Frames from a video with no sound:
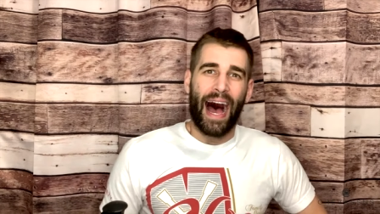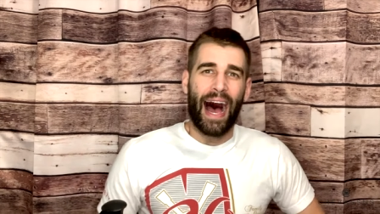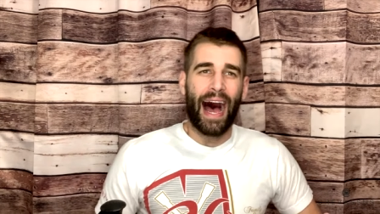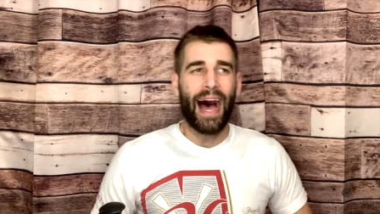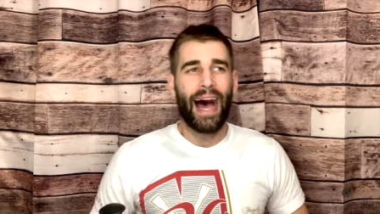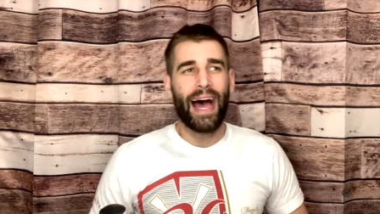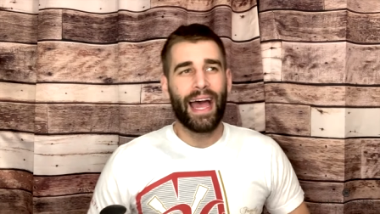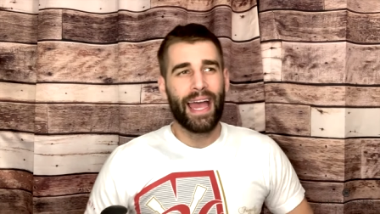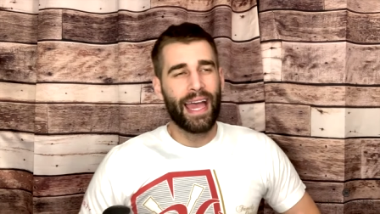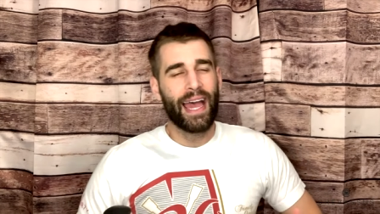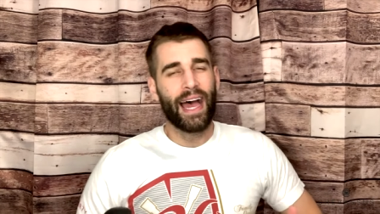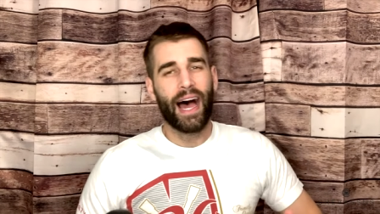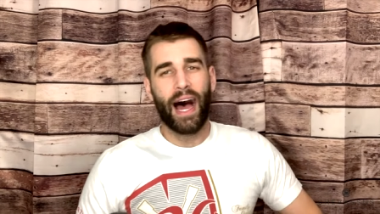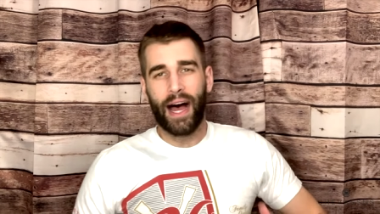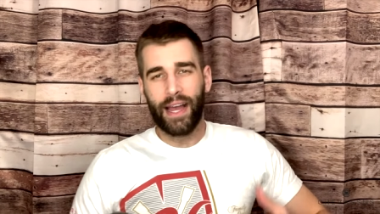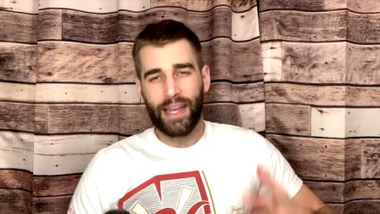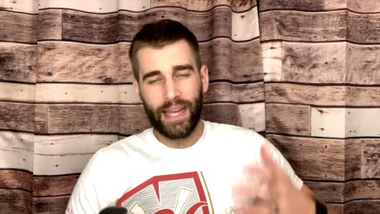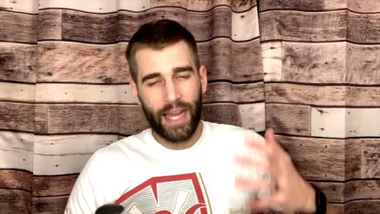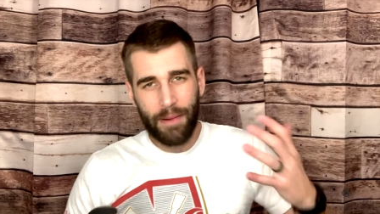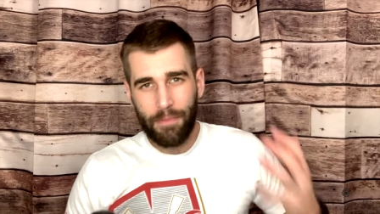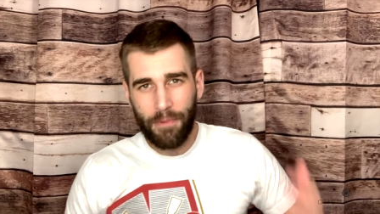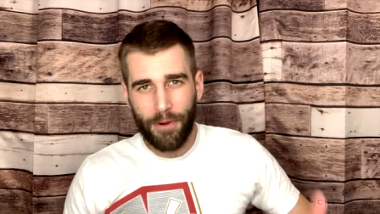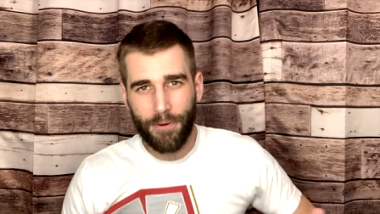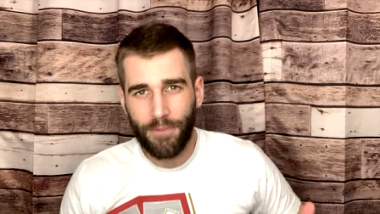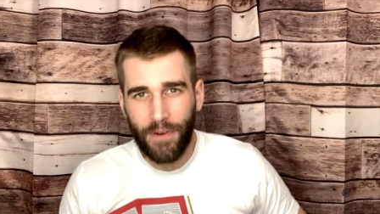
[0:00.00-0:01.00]
I,
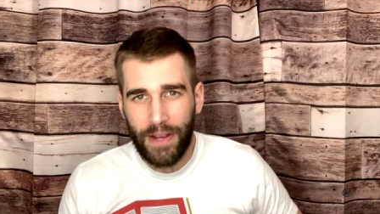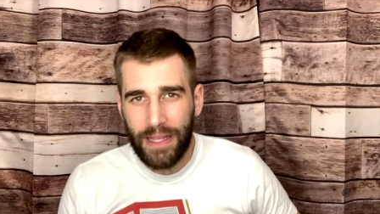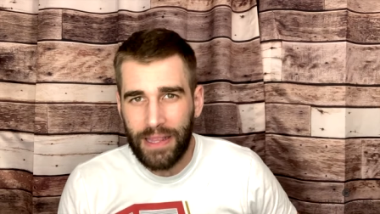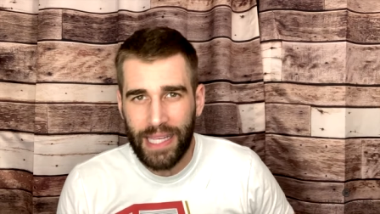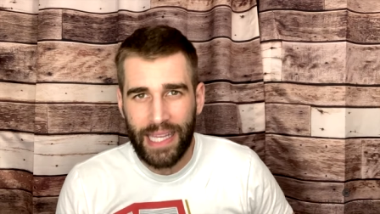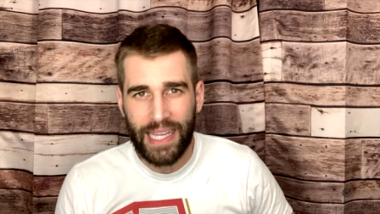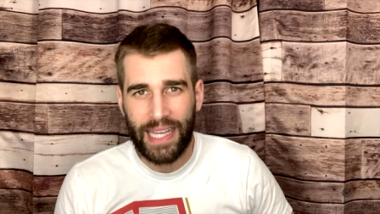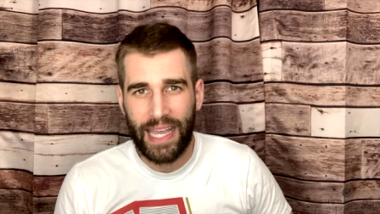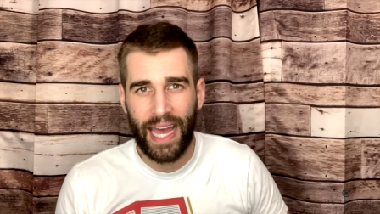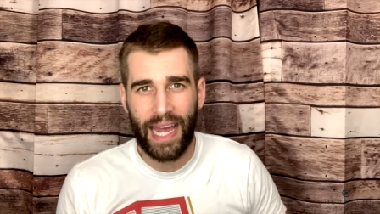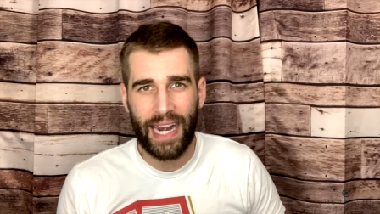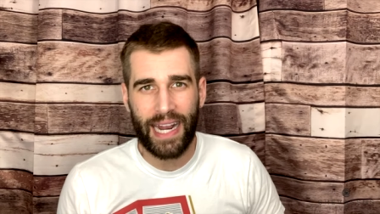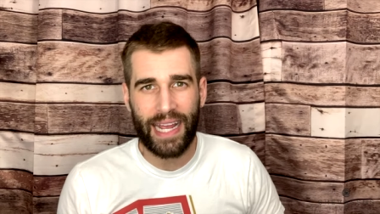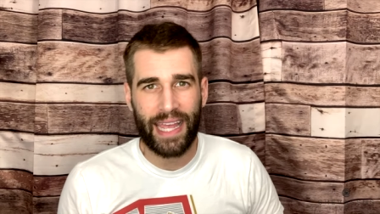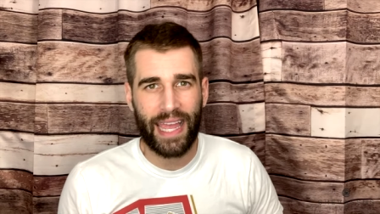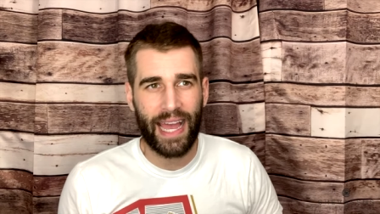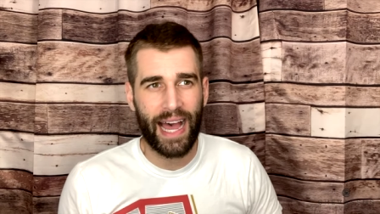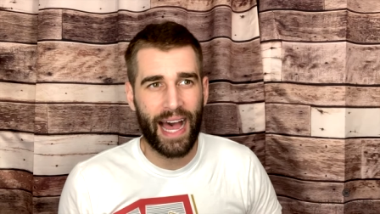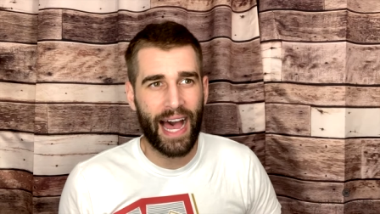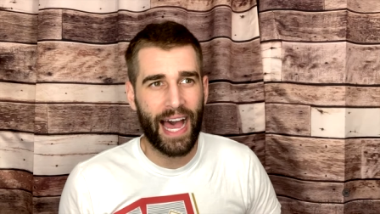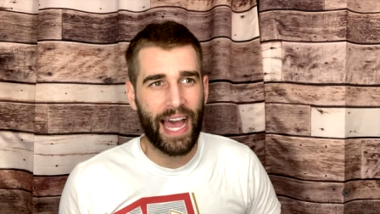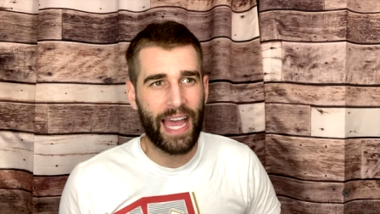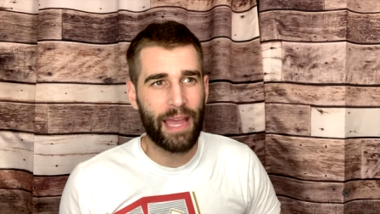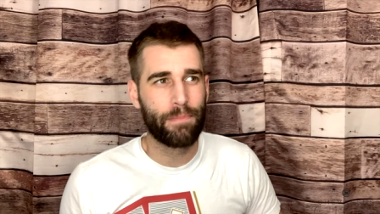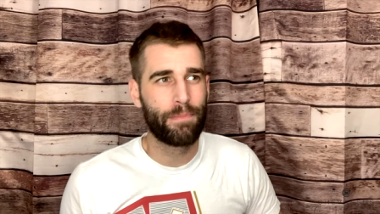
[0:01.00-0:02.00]
I'm a friendly kind of
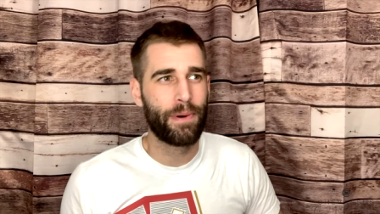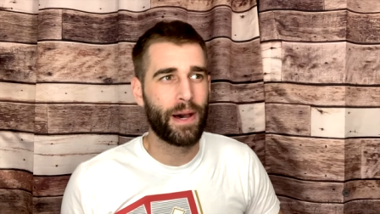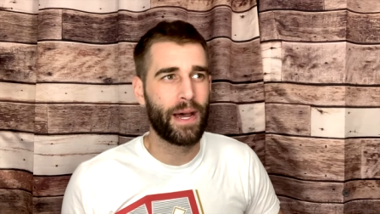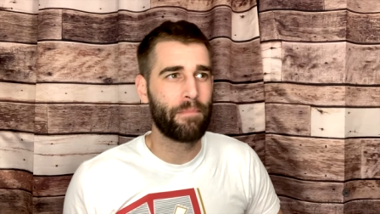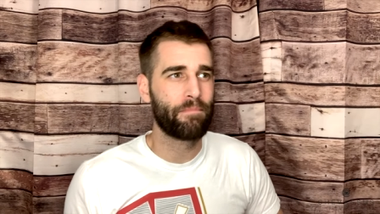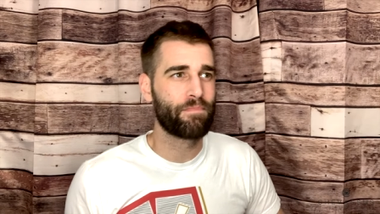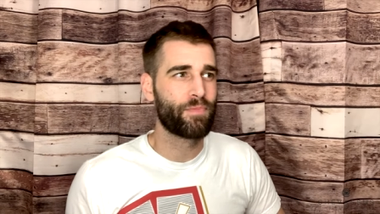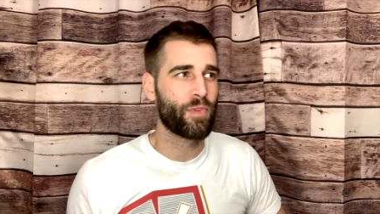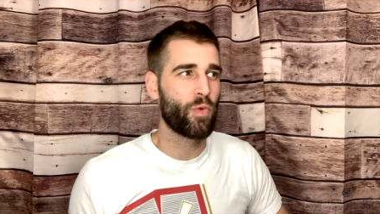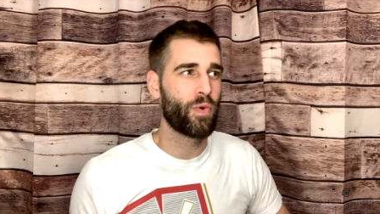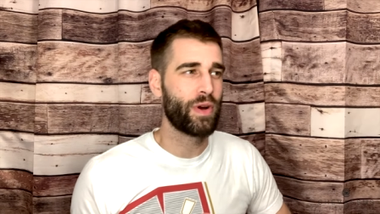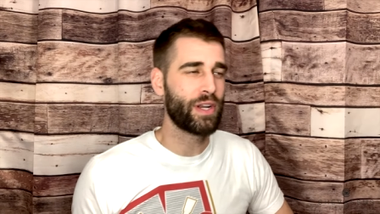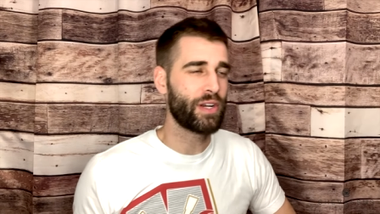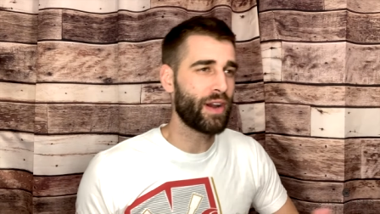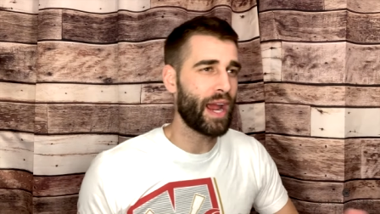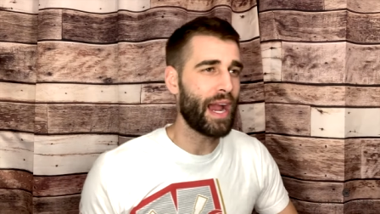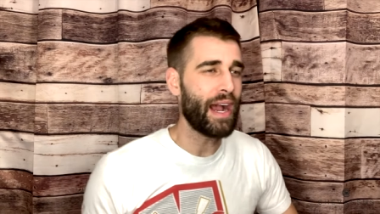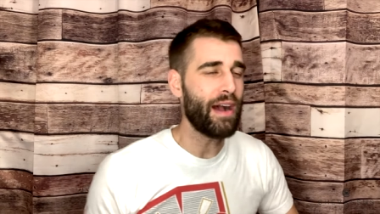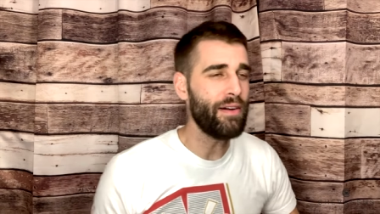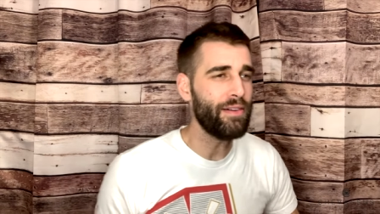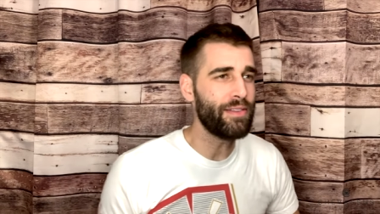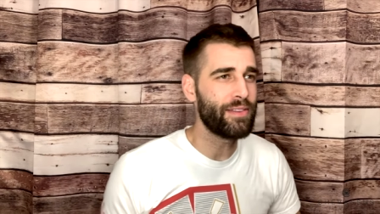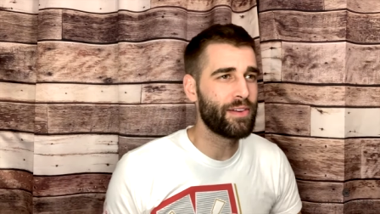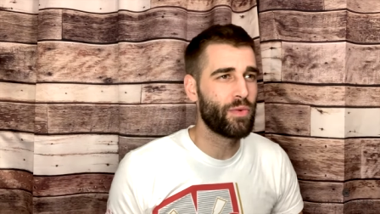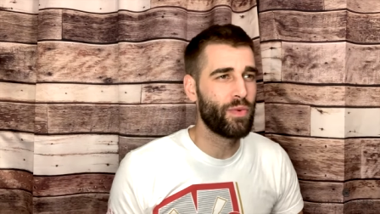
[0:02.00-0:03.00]
guy, but when you're
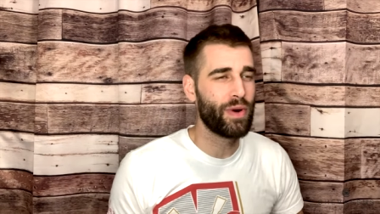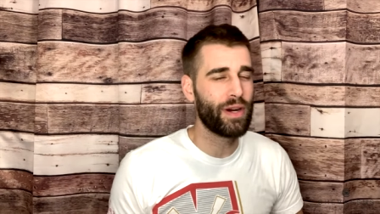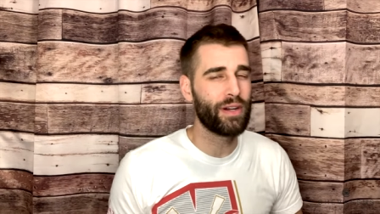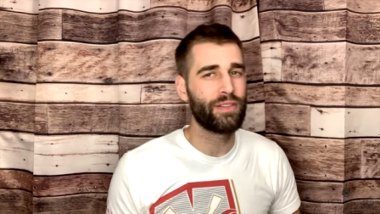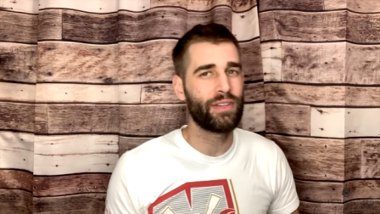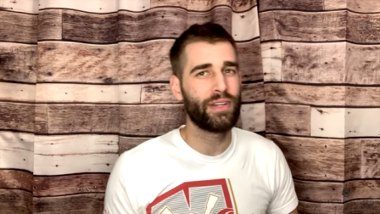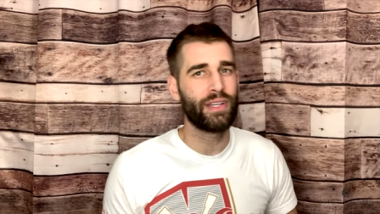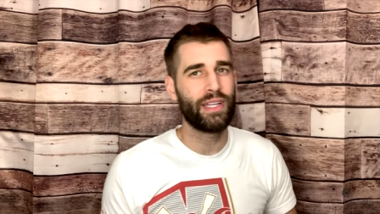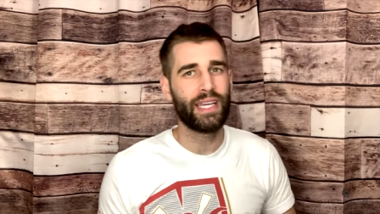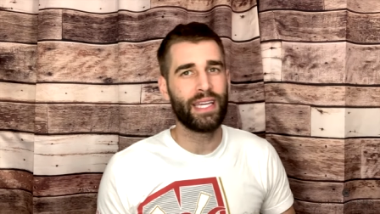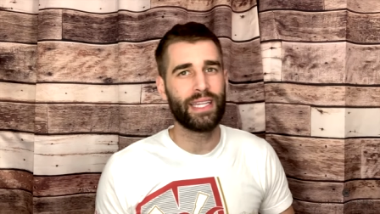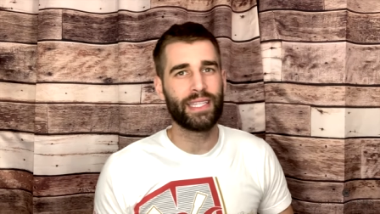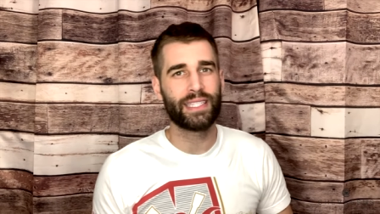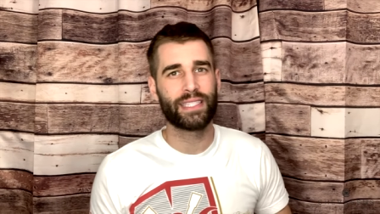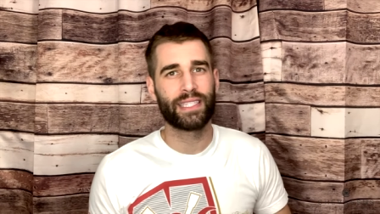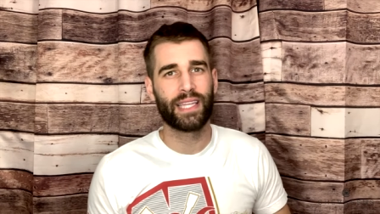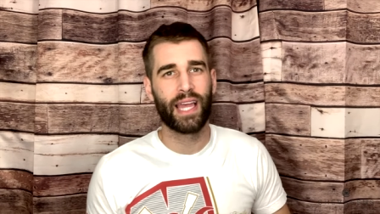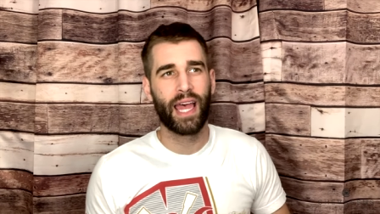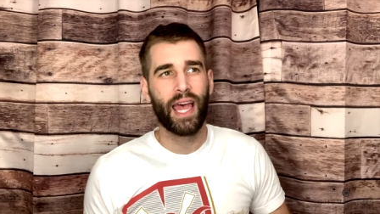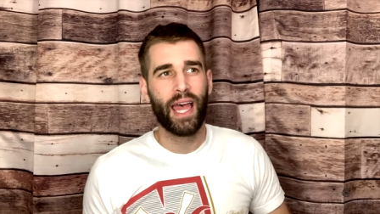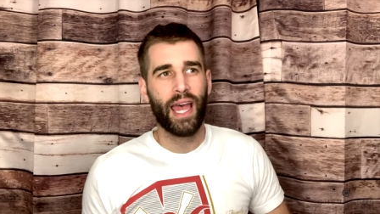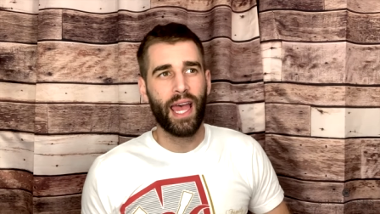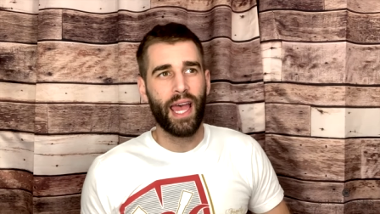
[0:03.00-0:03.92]
out in the wilderness,